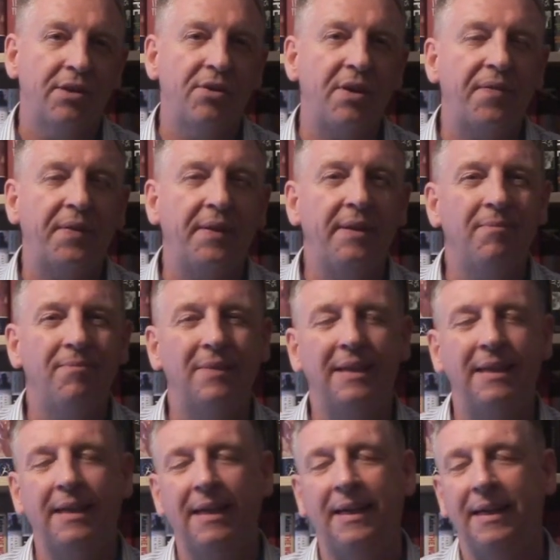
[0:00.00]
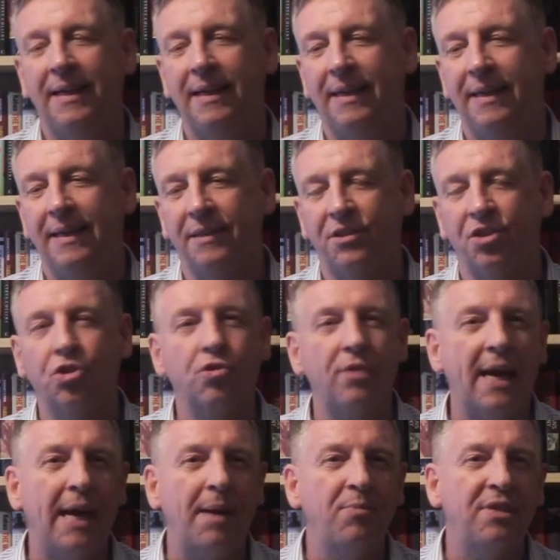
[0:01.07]
Griffin
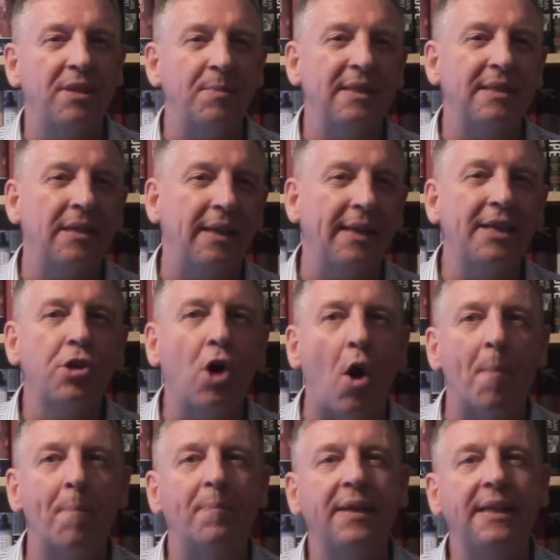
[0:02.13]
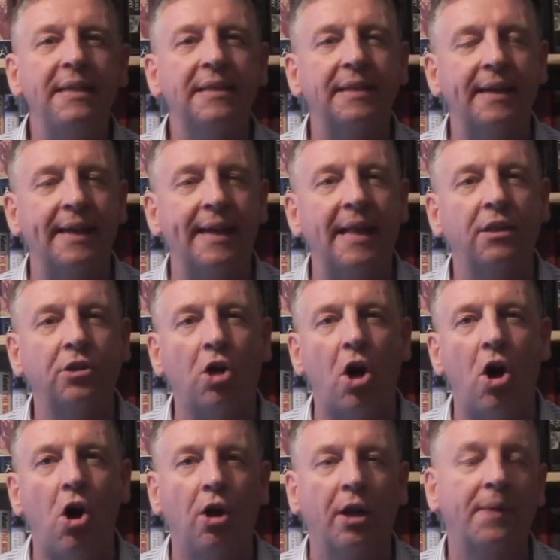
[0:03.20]
describes him as an incompetent and an
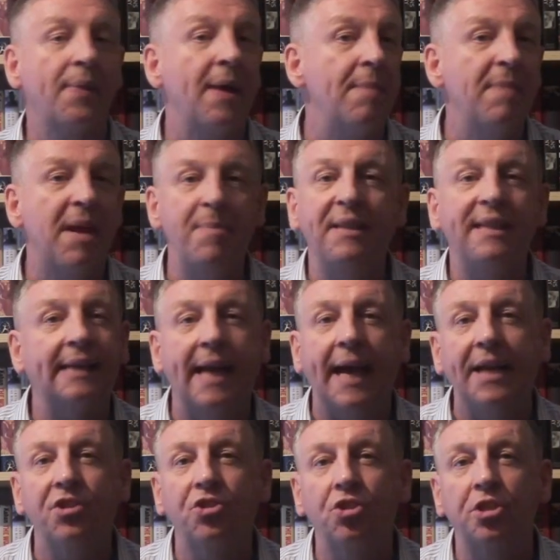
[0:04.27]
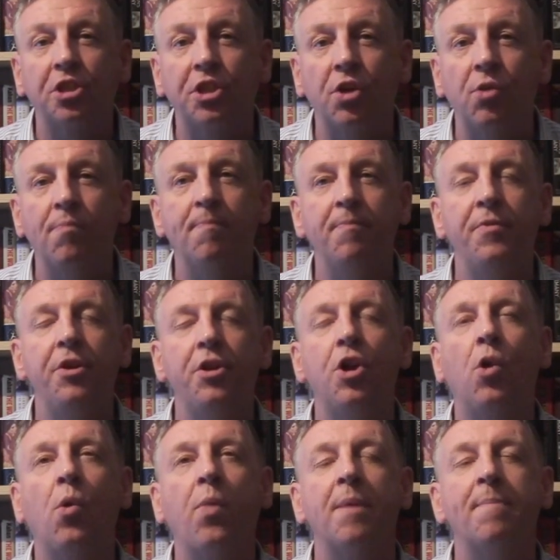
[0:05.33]
alcoholic. That may be the case because they don't
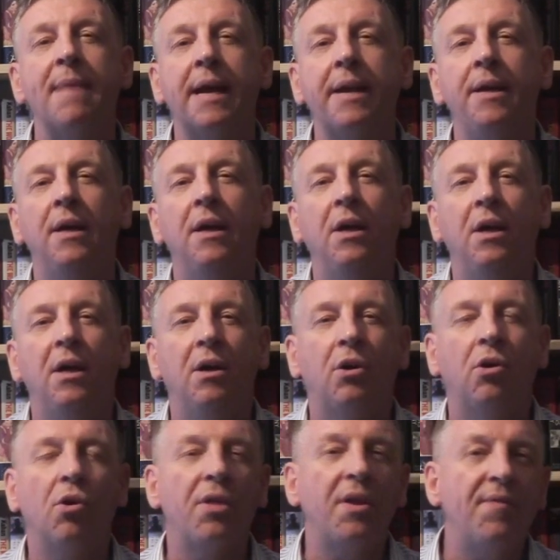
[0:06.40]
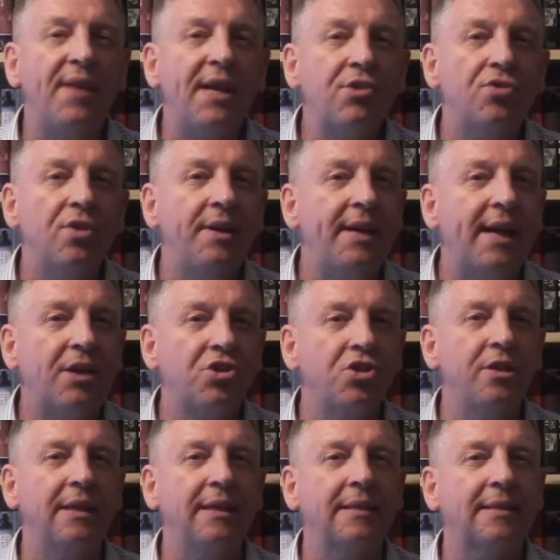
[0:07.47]
know the man. Other veteran
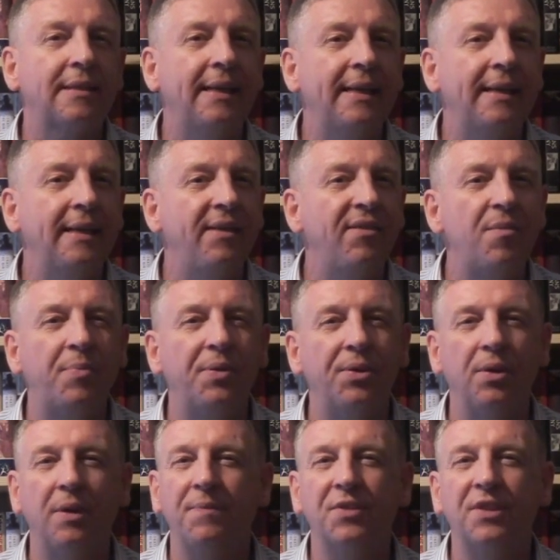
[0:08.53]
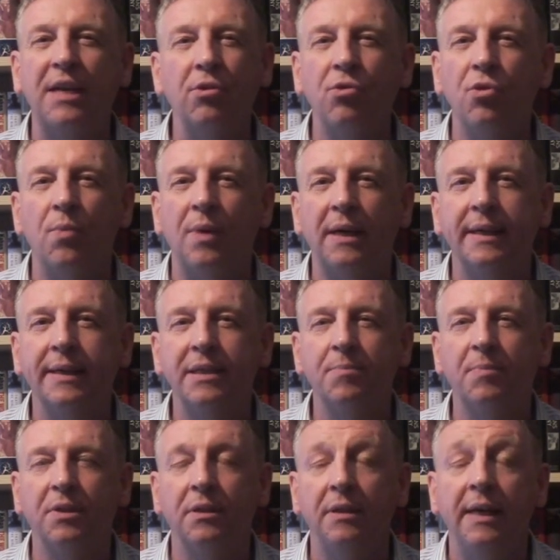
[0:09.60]
nationalists here in Liverpool have said otherwise.
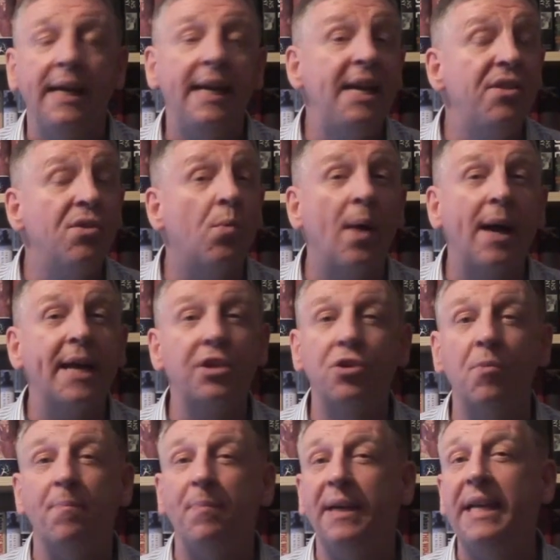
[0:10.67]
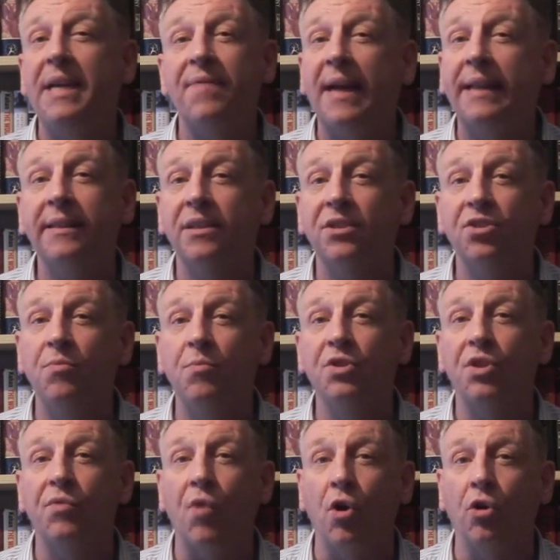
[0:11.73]
But either way, I don't believe Anderson
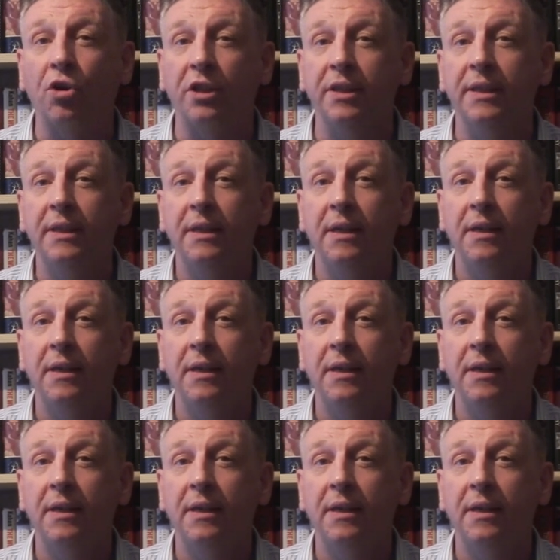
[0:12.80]
was a wrong one.